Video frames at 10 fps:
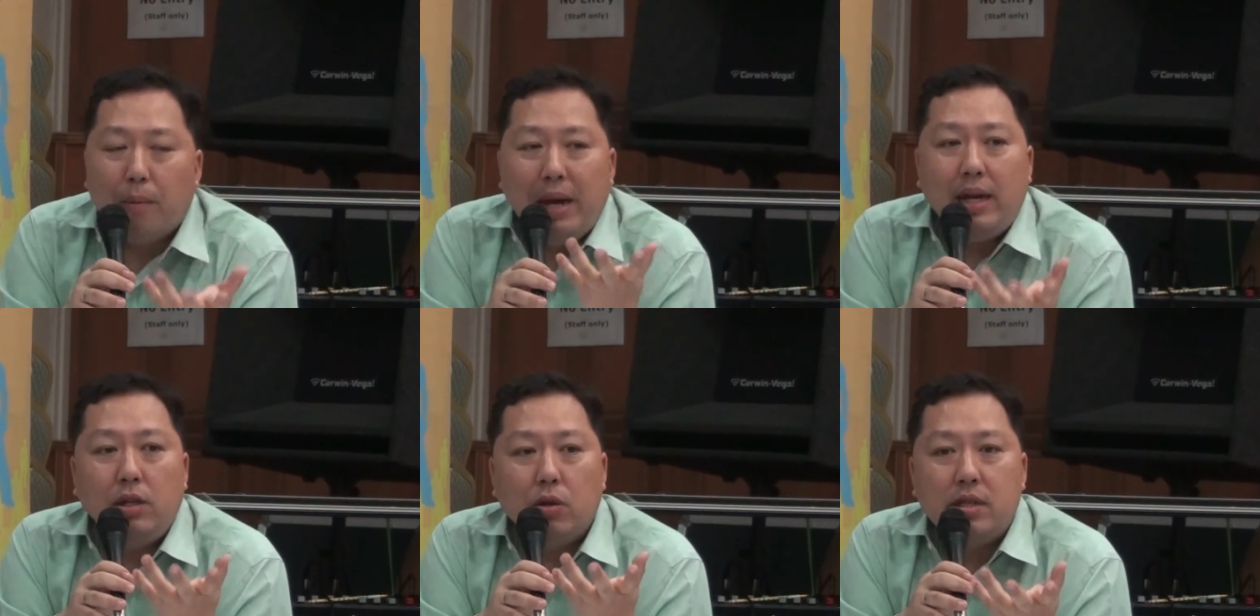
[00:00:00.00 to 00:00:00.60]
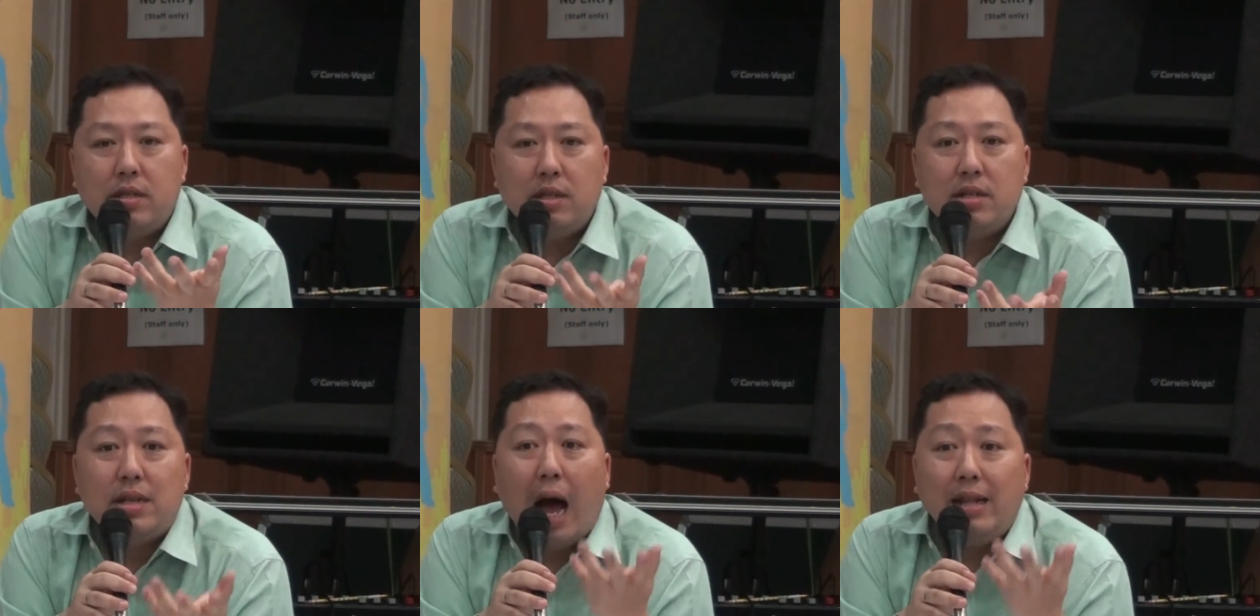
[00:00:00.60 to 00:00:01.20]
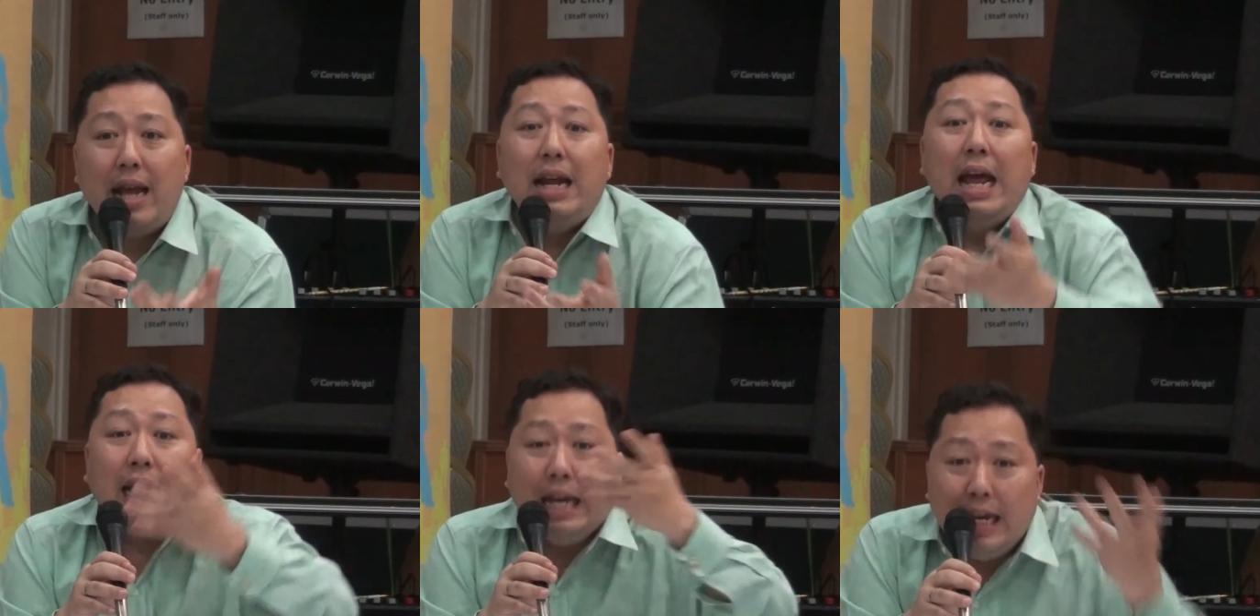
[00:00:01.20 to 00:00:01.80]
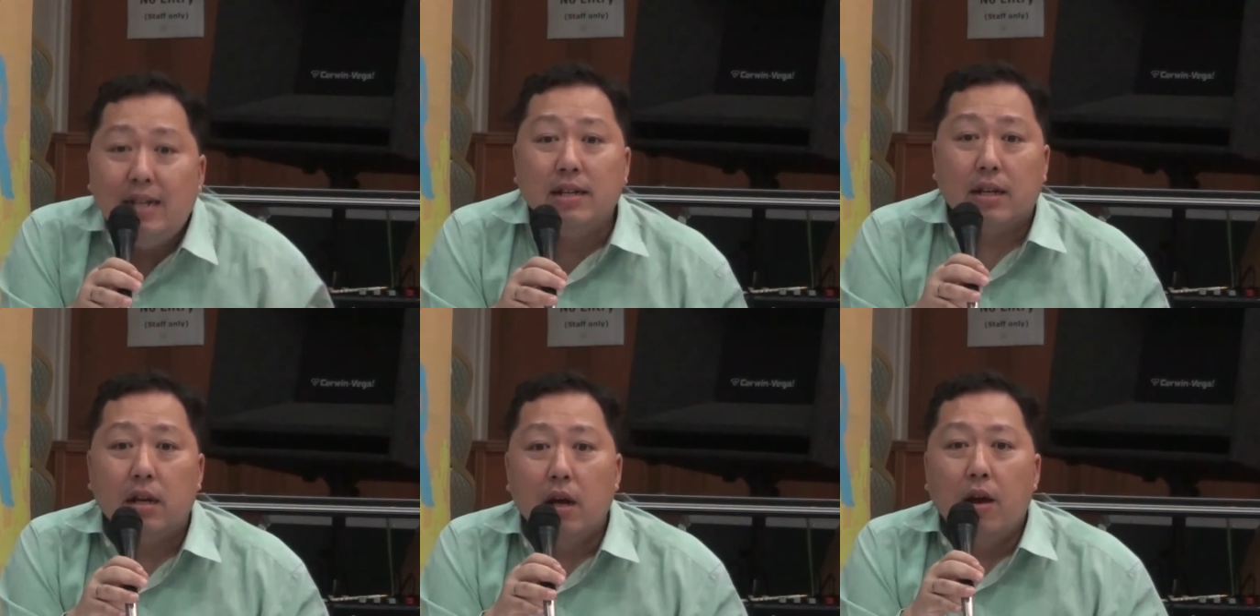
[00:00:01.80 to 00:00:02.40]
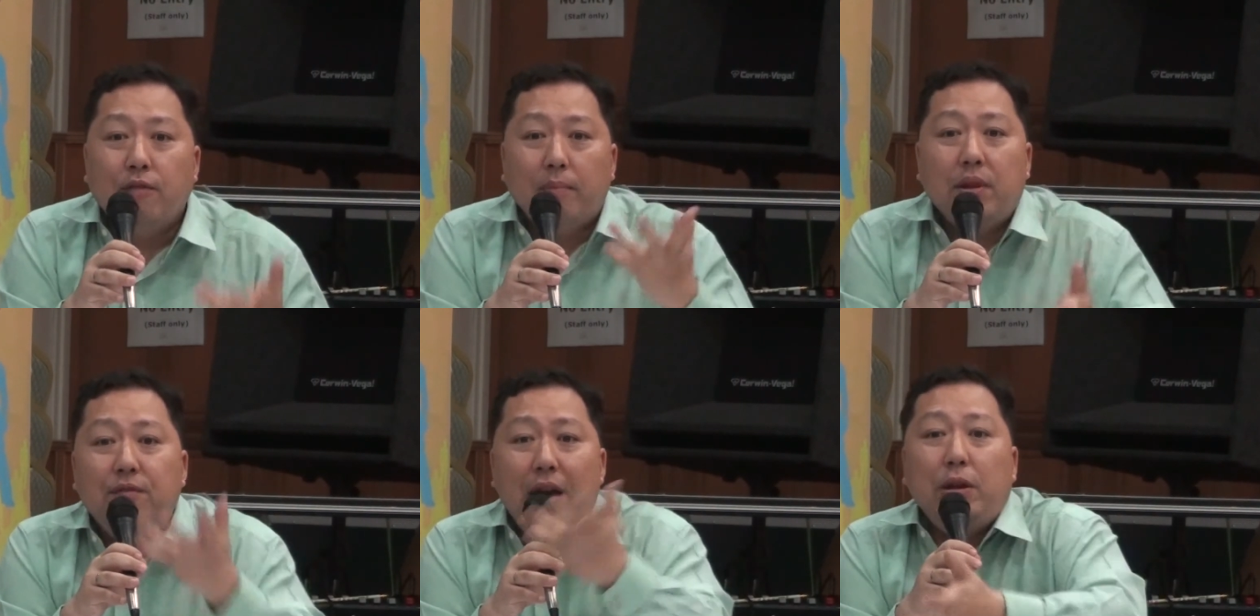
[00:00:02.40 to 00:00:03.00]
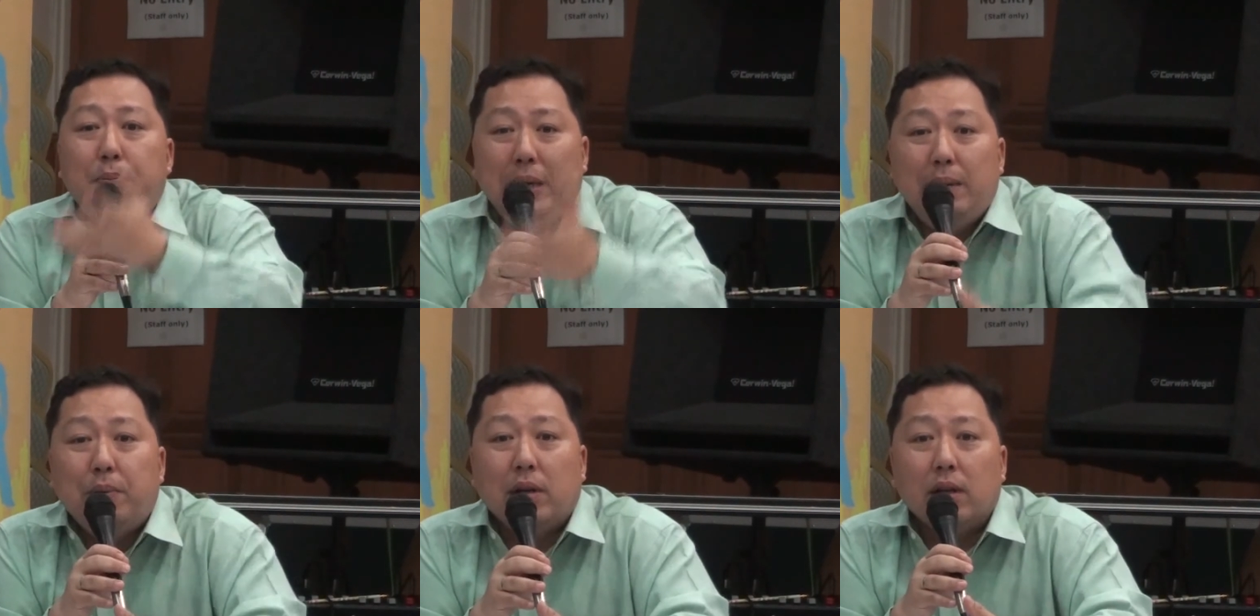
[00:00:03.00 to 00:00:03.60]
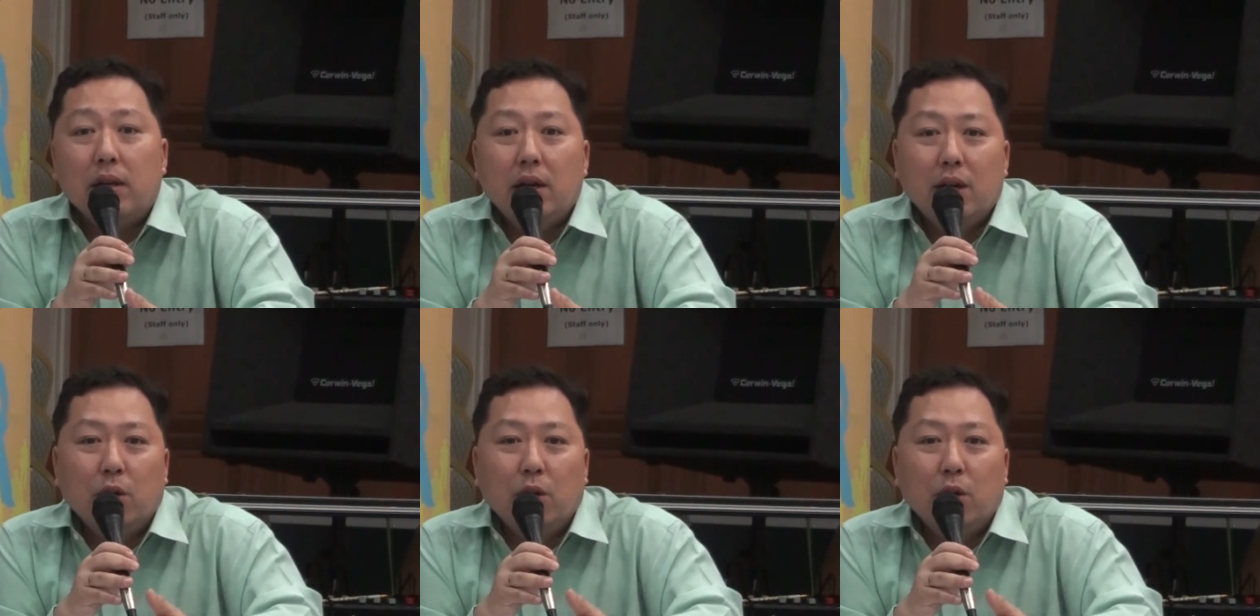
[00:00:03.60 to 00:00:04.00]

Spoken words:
for making those decisions are then hidden from the very people